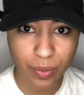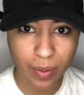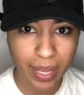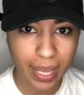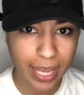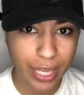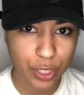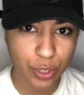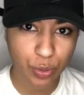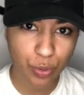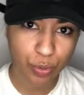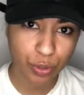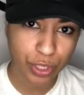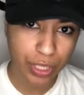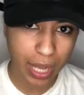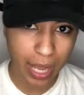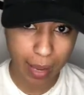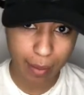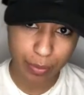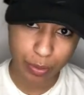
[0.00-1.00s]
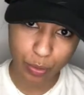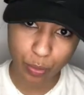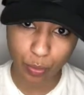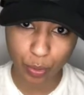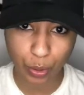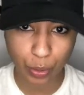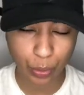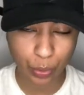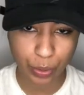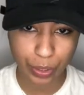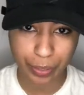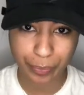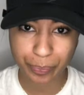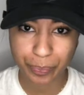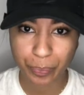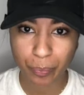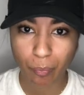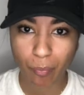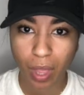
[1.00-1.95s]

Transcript: So I had two jobs going on,